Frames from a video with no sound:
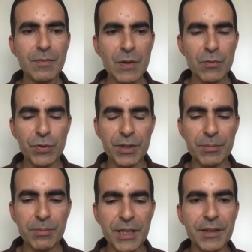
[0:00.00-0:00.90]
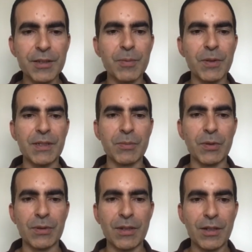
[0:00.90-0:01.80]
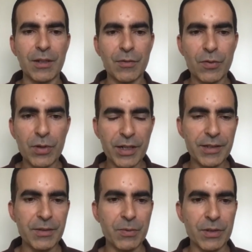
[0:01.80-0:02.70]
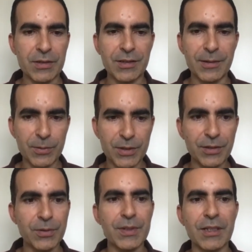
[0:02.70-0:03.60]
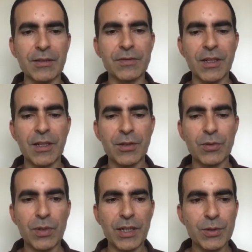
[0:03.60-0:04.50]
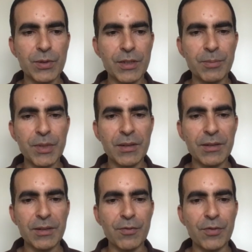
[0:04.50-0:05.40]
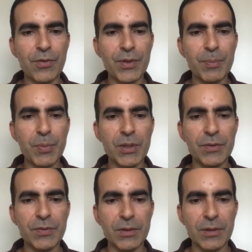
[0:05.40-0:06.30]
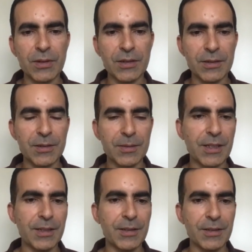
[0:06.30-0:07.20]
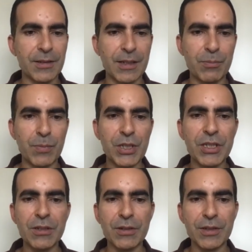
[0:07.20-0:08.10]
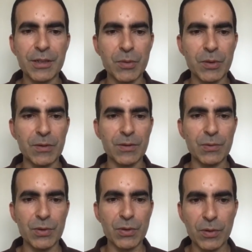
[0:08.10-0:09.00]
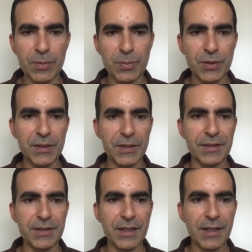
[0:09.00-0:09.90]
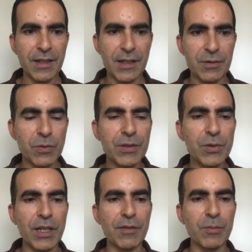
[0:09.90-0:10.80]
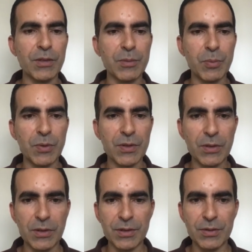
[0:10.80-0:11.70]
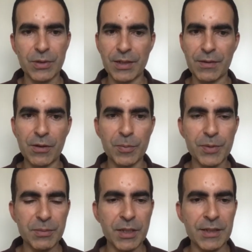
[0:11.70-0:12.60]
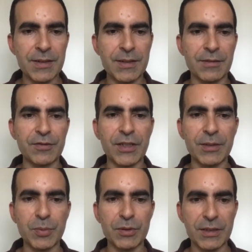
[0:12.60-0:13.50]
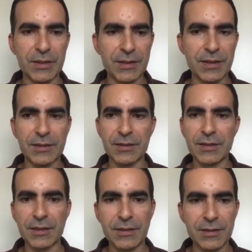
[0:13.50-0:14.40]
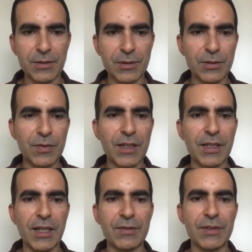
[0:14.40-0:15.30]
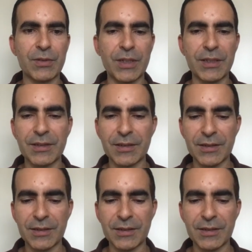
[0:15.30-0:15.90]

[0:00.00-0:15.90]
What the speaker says: we make it possible for anyone, including yourself, to actually build very powerful machine learning models to score proteins. And once you have multiple scores, you can optimize and find proteins that sort of like have a great